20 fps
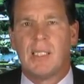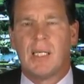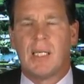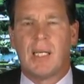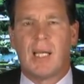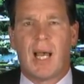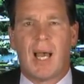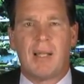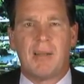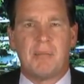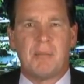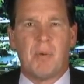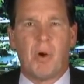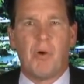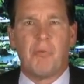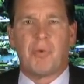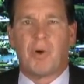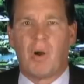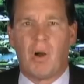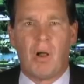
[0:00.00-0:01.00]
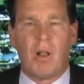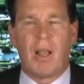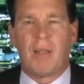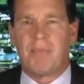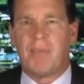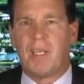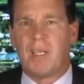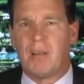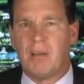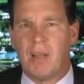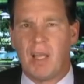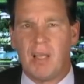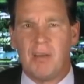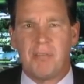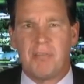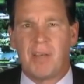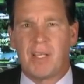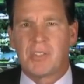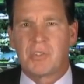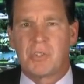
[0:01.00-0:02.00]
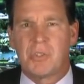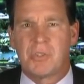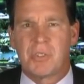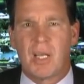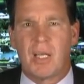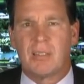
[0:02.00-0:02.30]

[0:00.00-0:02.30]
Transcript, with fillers: Uh, I, overall, I think investors